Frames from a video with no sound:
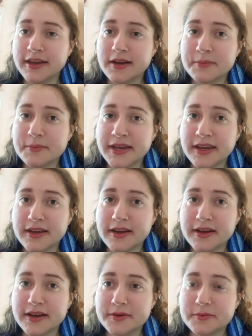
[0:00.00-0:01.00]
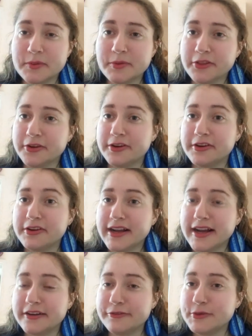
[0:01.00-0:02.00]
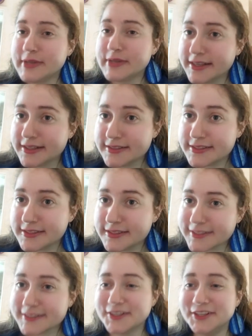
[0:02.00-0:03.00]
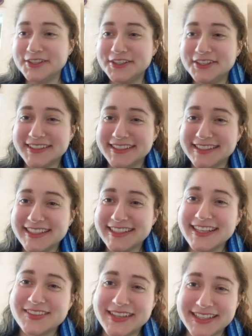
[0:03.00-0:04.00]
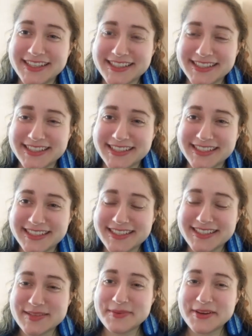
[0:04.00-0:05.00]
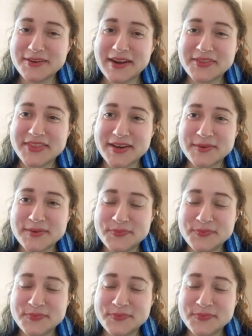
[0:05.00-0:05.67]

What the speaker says: My brother had a few kids, so wanting to be around them,